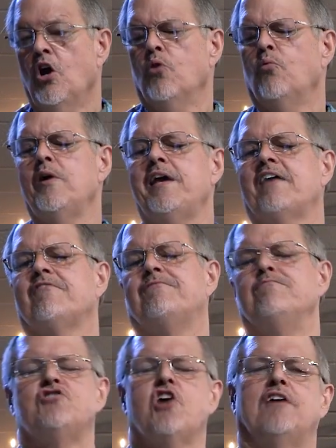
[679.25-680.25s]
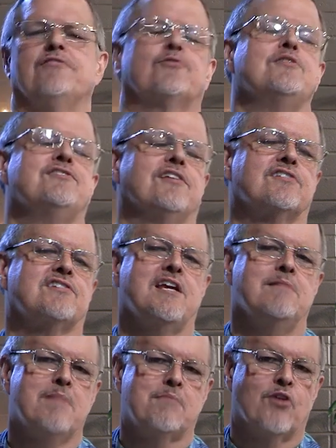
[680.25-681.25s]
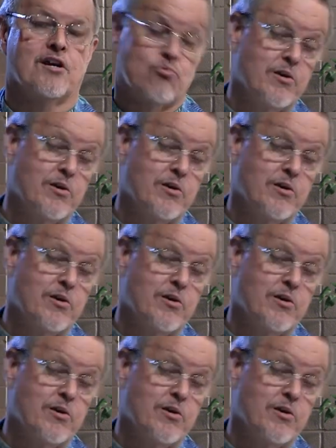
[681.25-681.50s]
We have John 3:16 memorized.